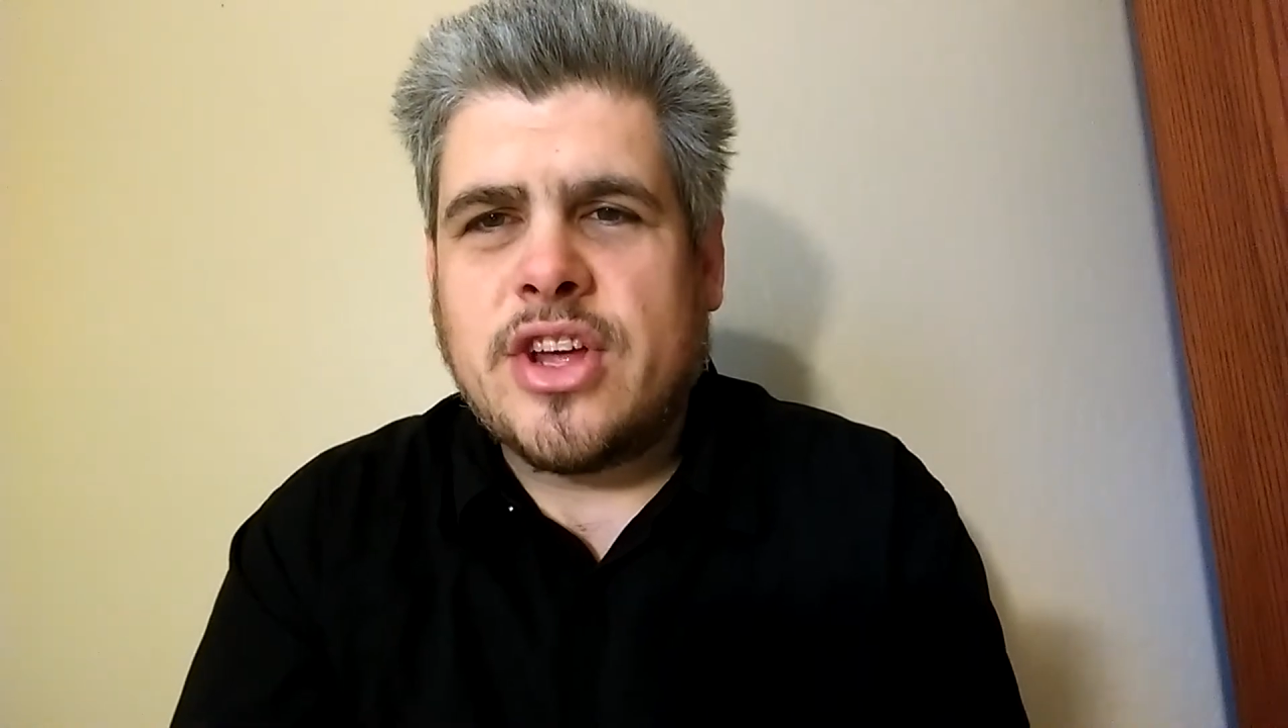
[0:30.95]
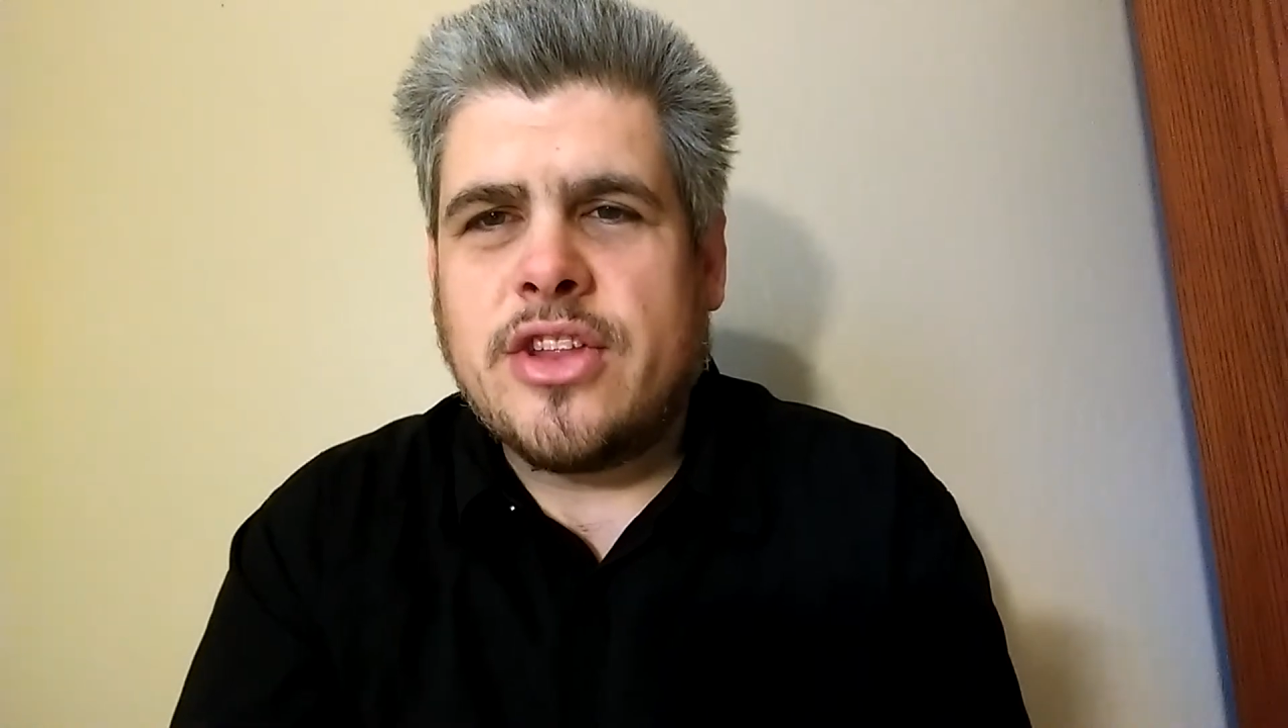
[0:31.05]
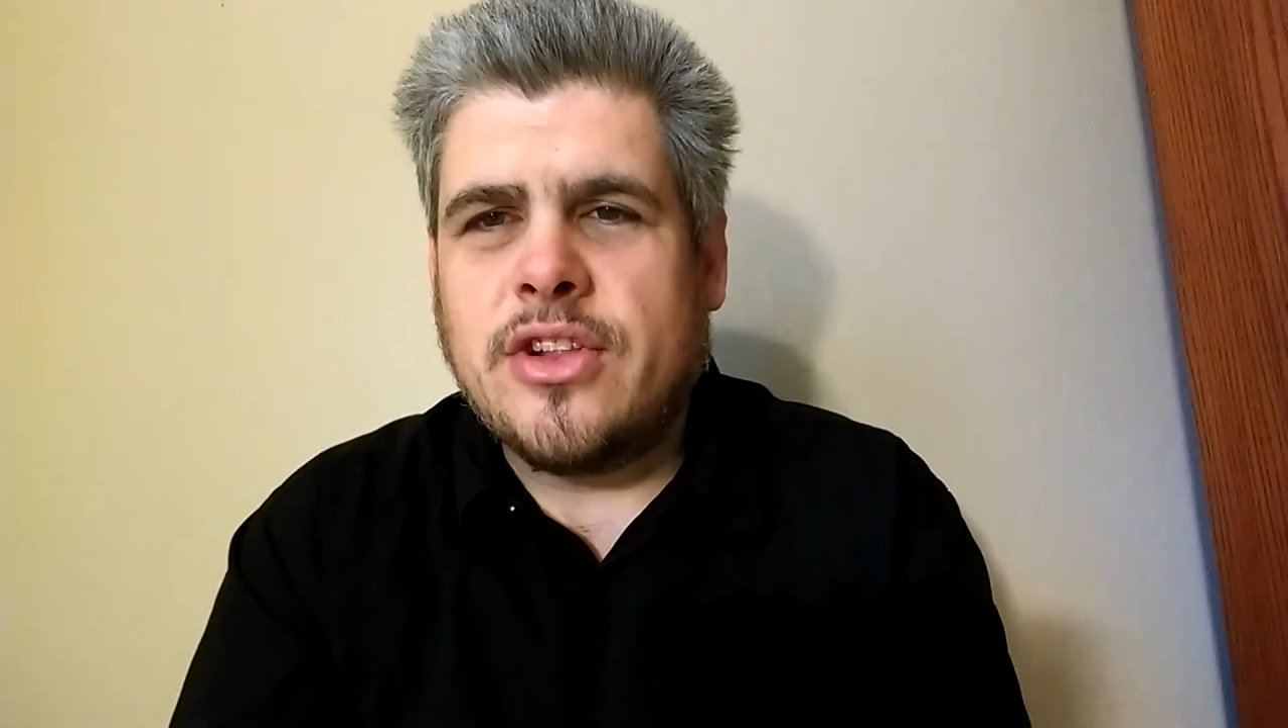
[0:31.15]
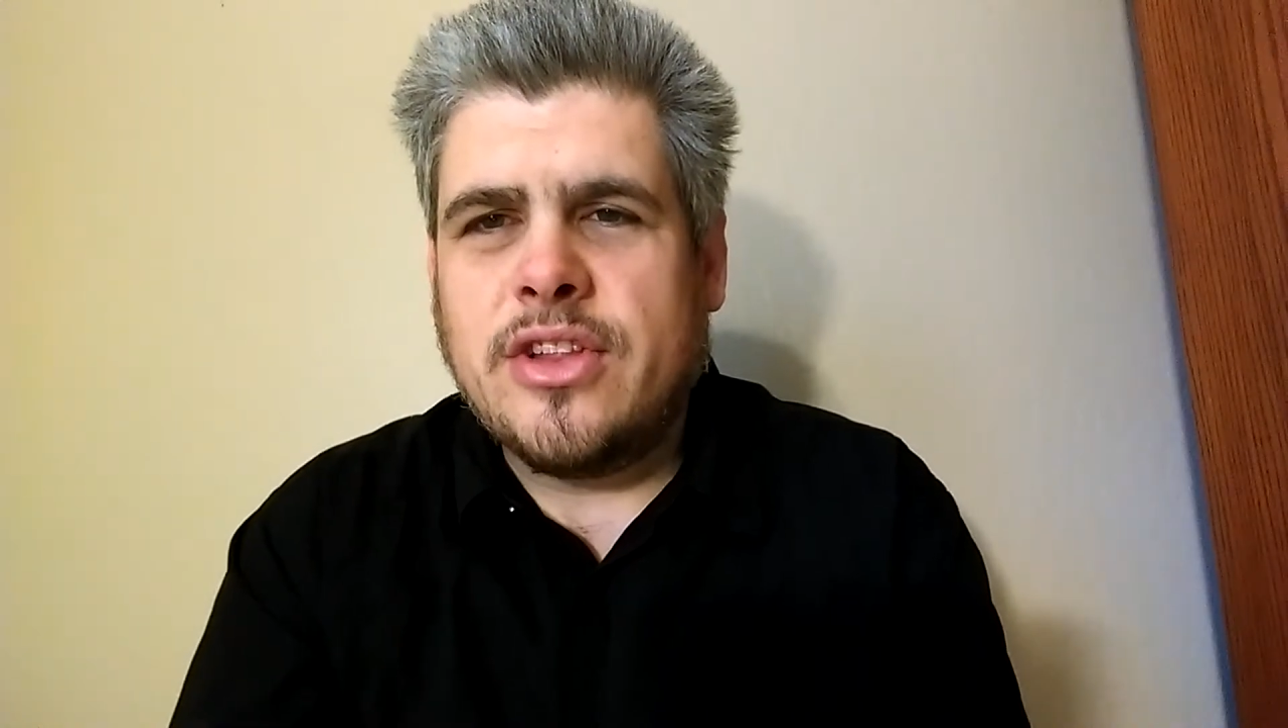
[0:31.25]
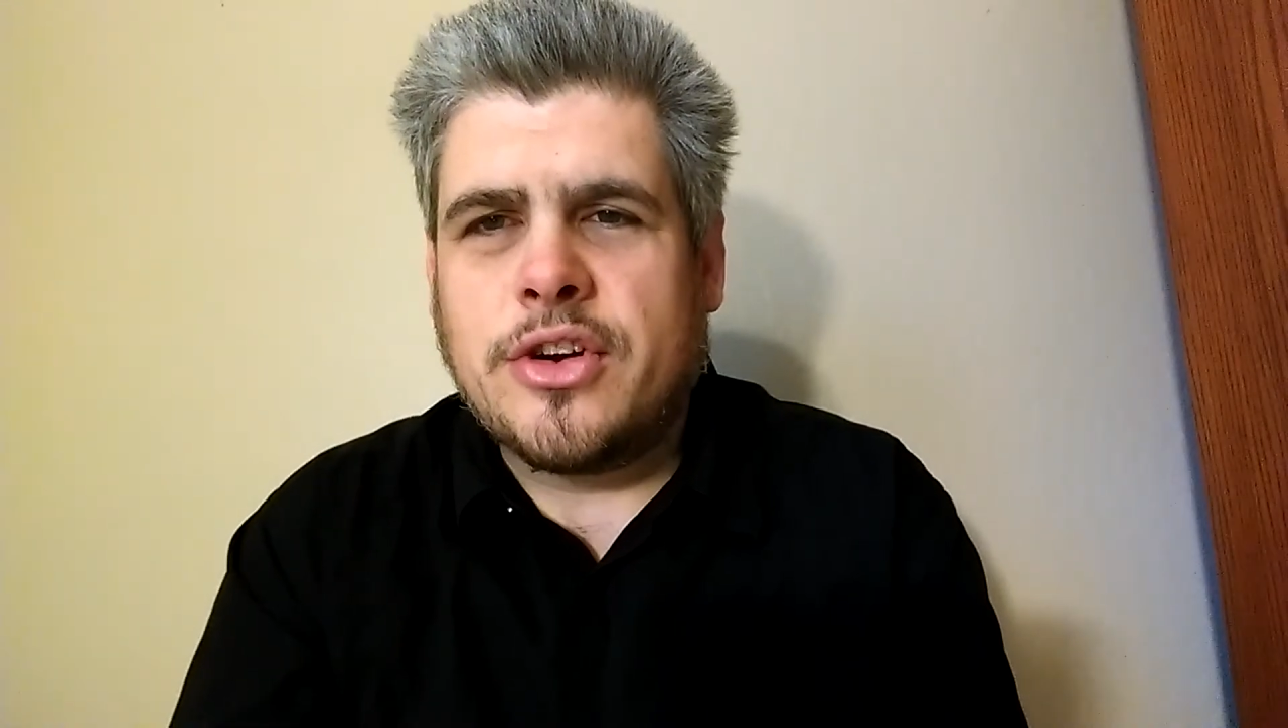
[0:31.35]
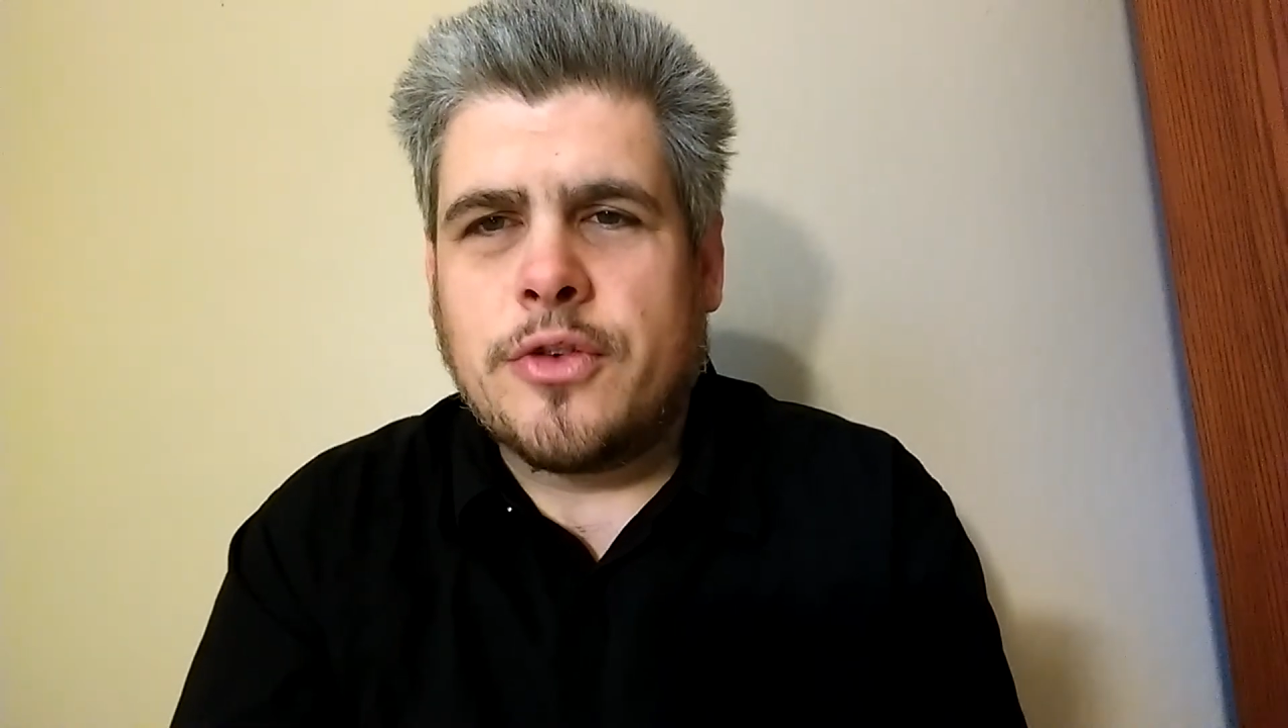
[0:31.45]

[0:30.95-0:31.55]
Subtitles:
their leader